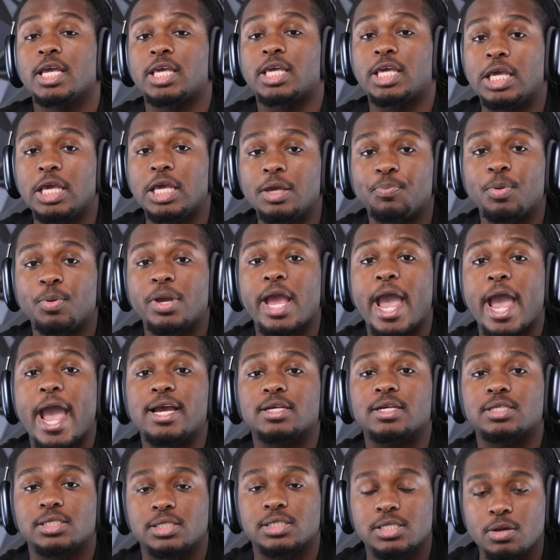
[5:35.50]
Keep it
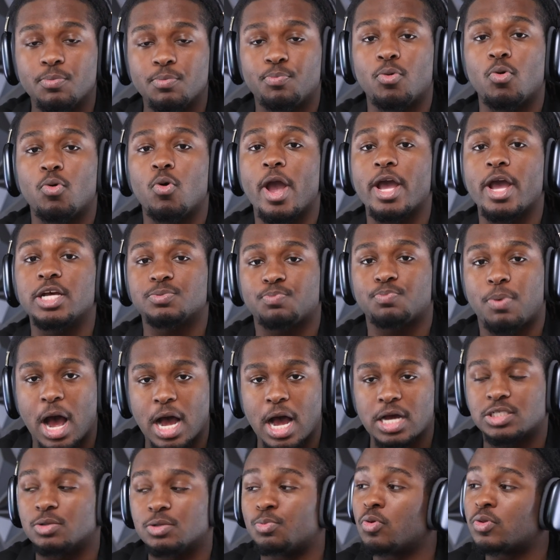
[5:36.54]
as simple as
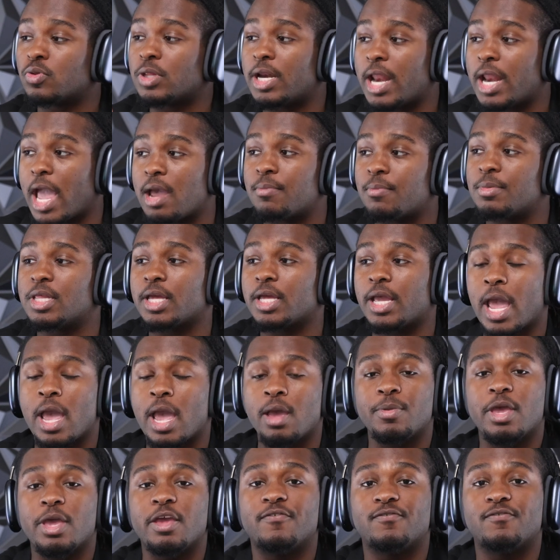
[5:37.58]
possible. The name of the
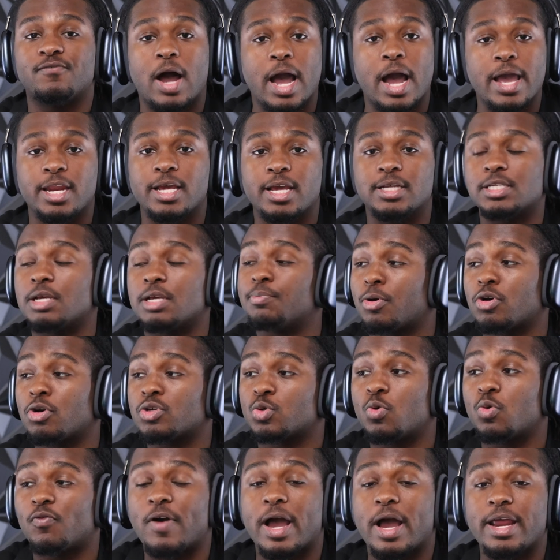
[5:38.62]
game in finance, in
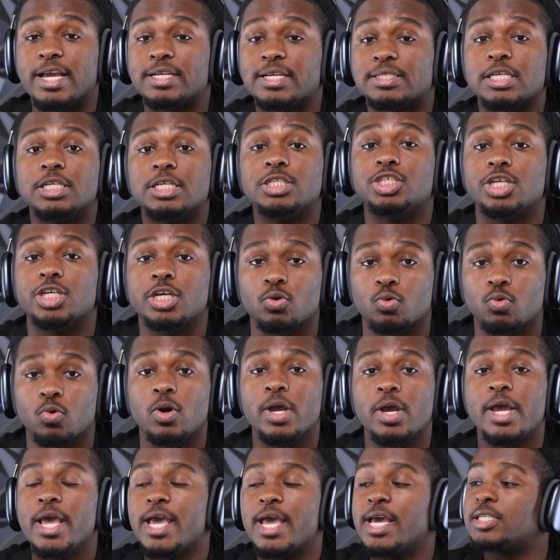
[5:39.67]
personal finance in
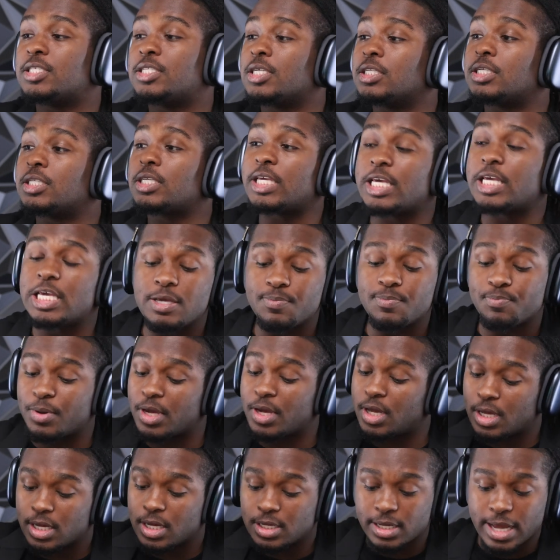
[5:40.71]
general, is to keep
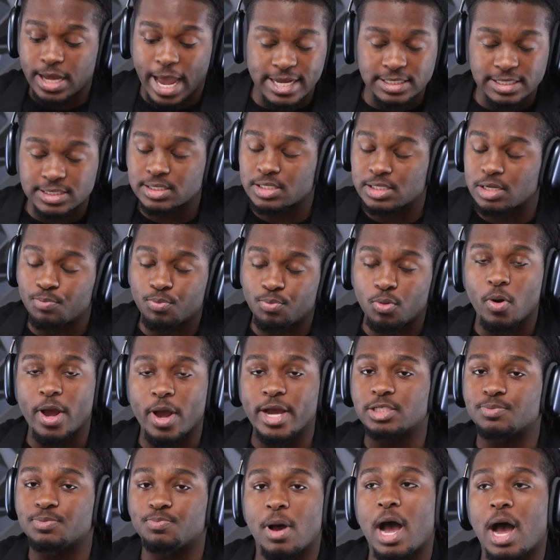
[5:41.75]
it as simple
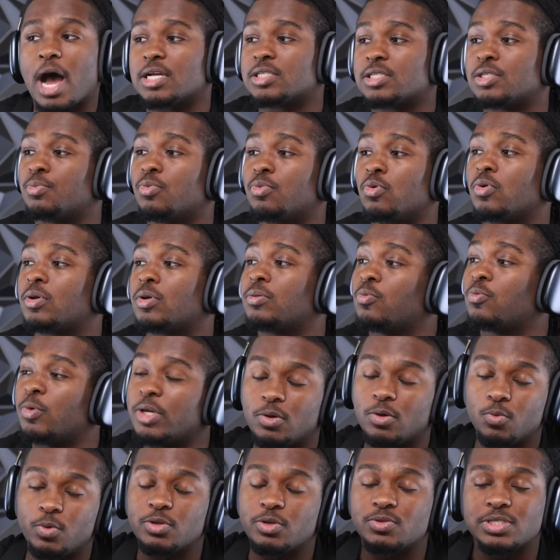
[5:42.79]
as possible.
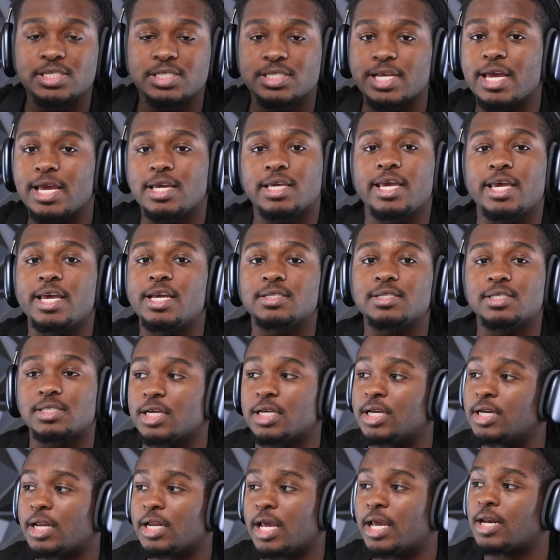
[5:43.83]
We used to say KISS
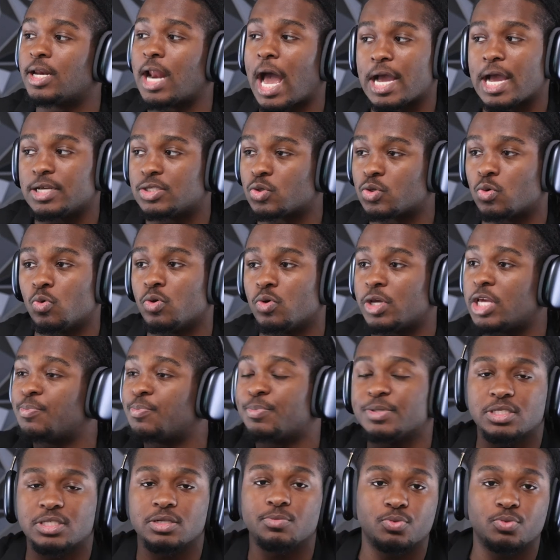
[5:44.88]
in high school. Keep
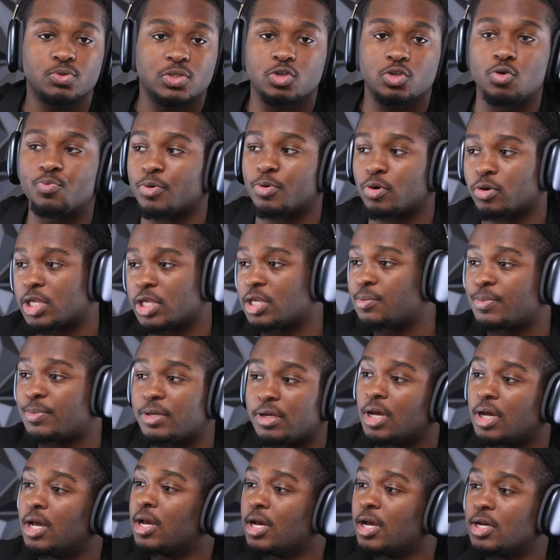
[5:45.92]
it simple, stupid, or keep
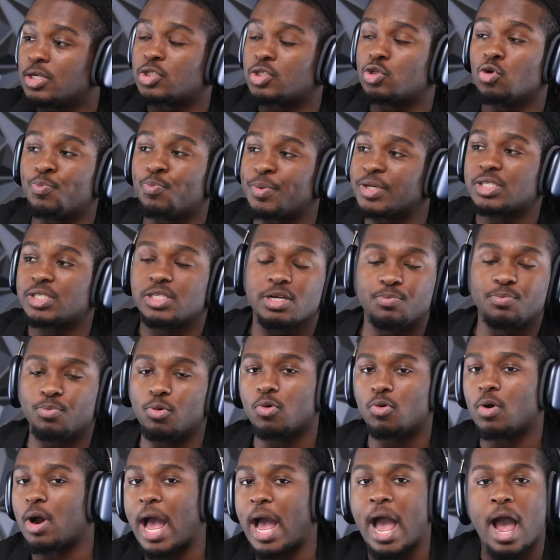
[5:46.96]
it stupid,
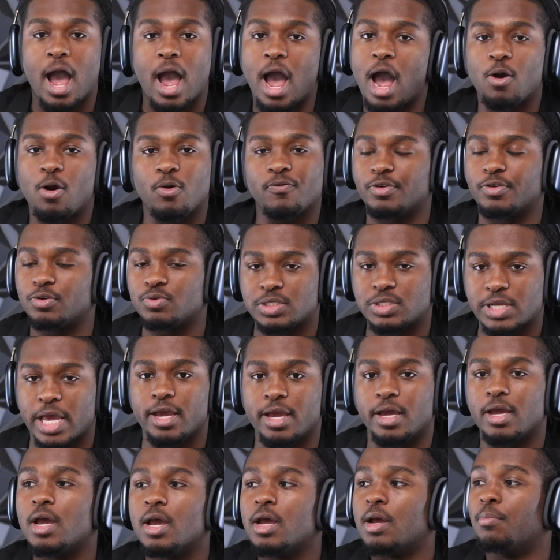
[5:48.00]
simple, however you
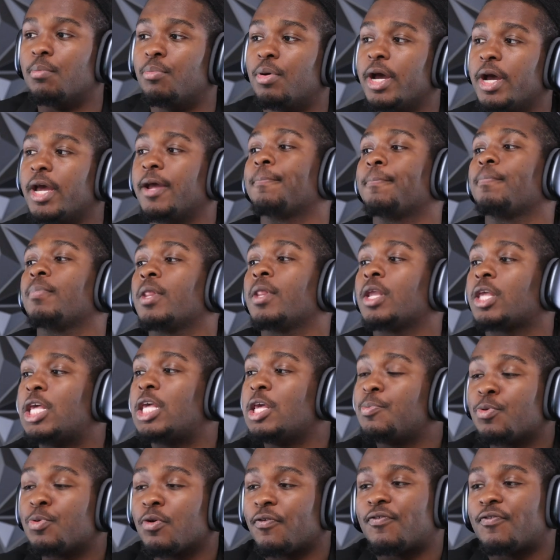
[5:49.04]
say it. But
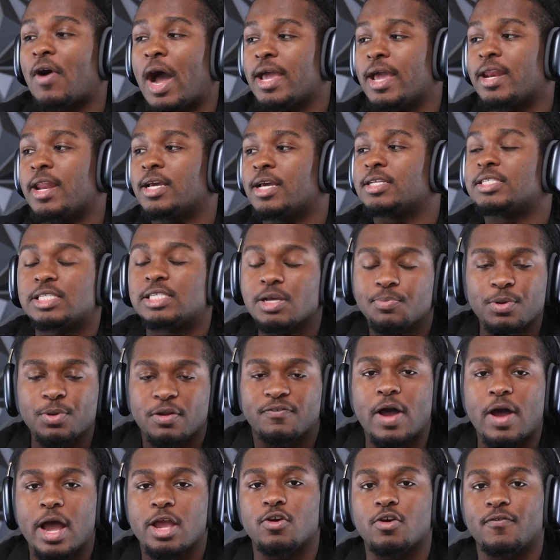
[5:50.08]

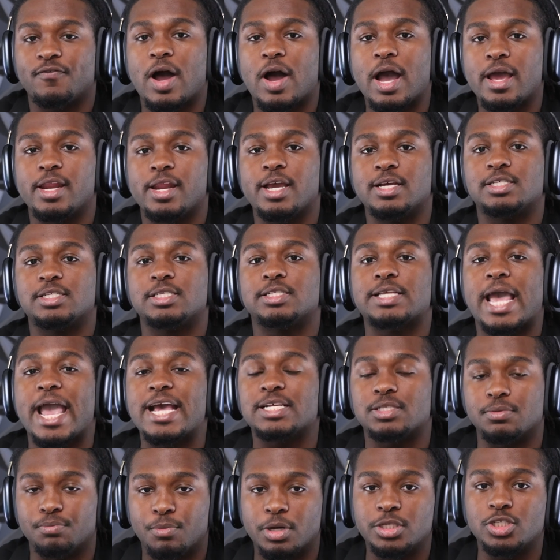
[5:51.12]
simplify your finances
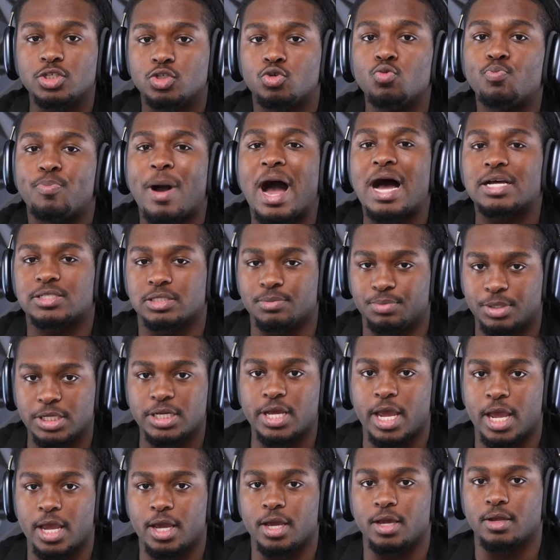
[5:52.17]
as much as you possibly
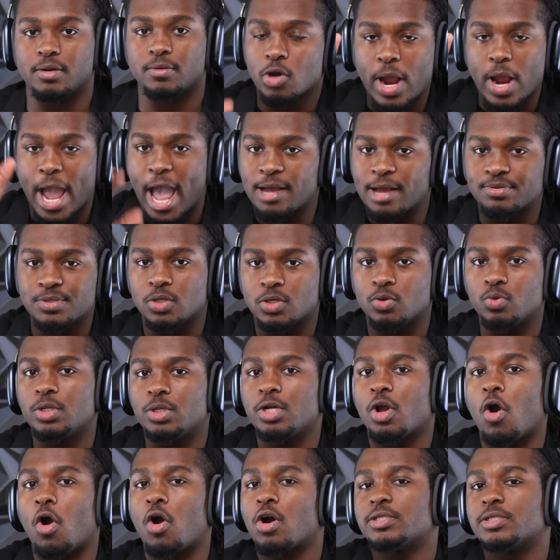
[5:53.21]
can. There
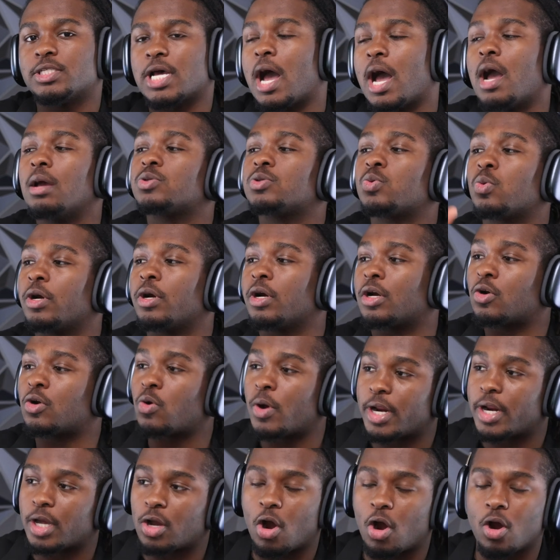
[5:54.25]
absolutely are times where
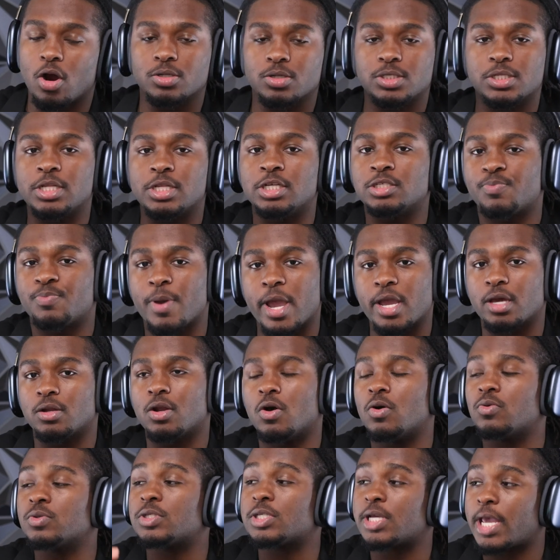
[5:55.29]
credit cards and these bank
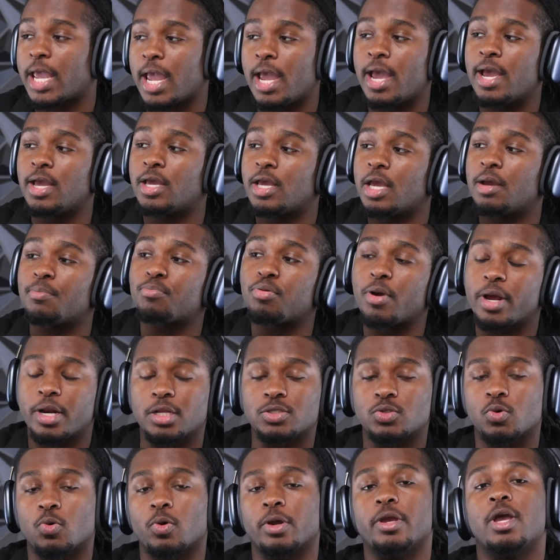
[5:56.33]
loans can get
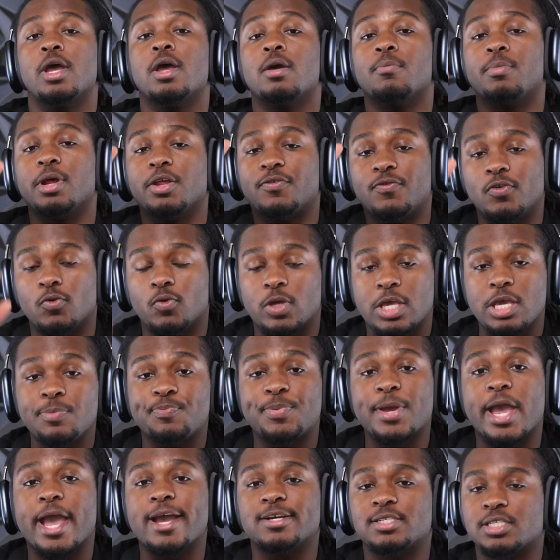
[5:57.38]
predatory. But if you keep
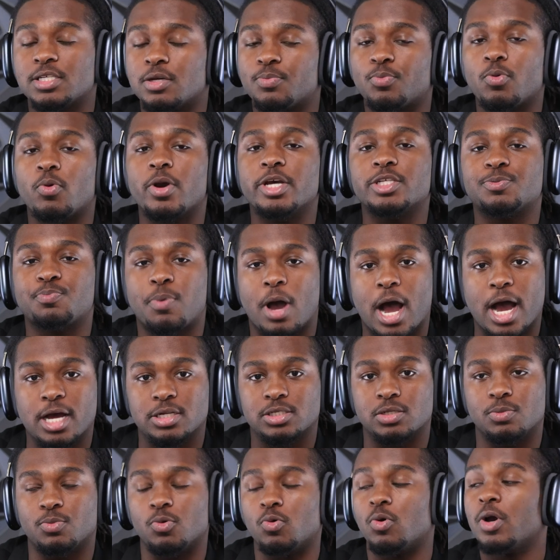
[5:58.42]
it as simple as
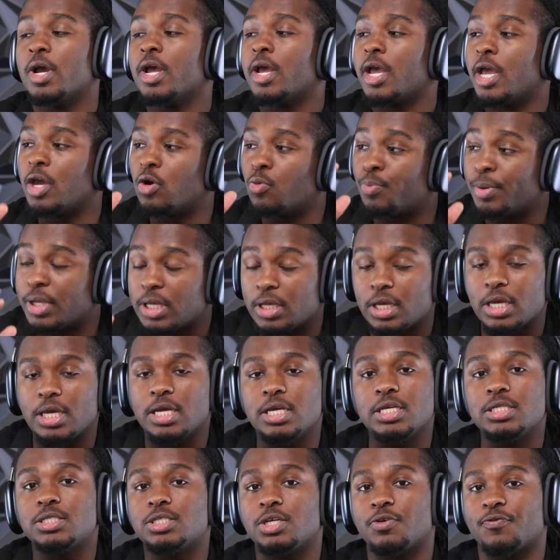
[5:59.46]
possible, it'll be
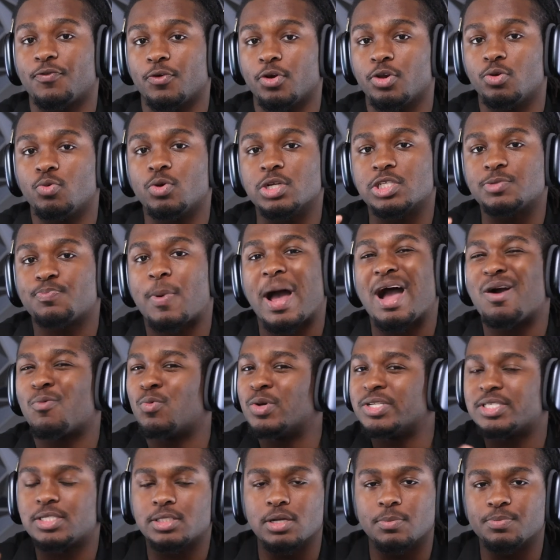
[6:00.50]
easy for you to spot
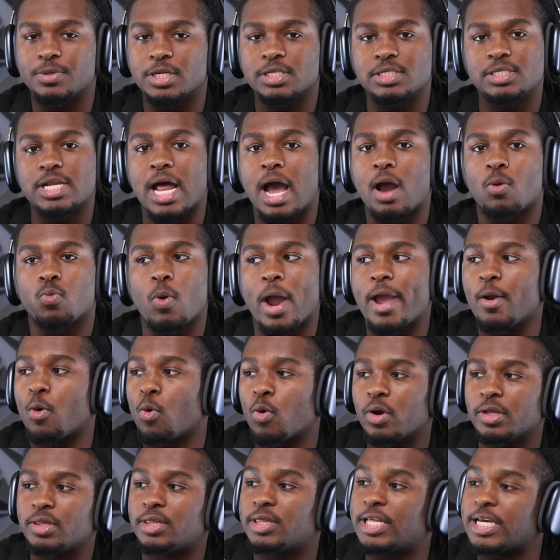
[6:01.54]
when something's not right
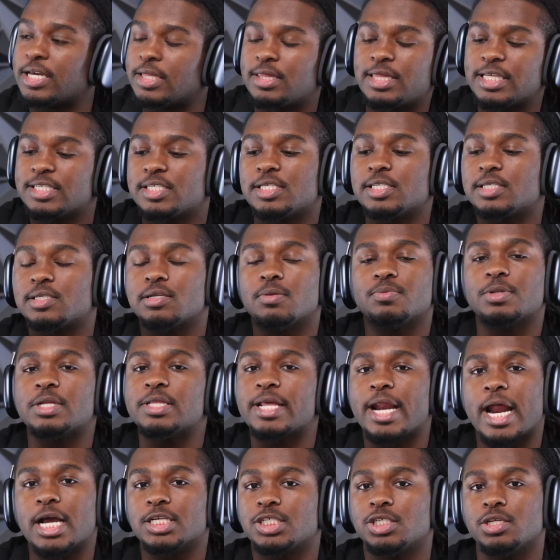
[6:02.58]
or this is something
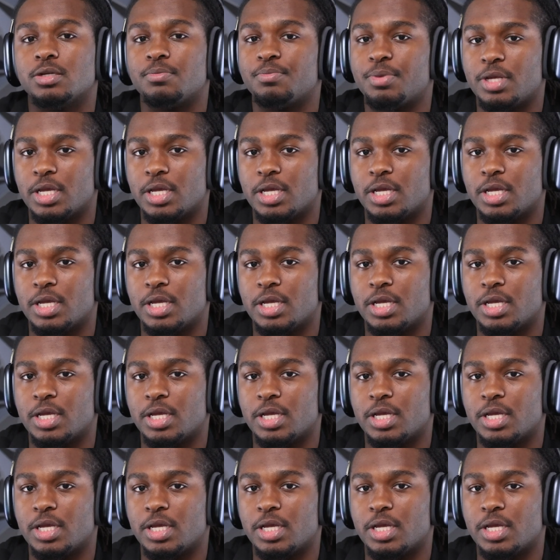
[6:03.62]
that I shouldn't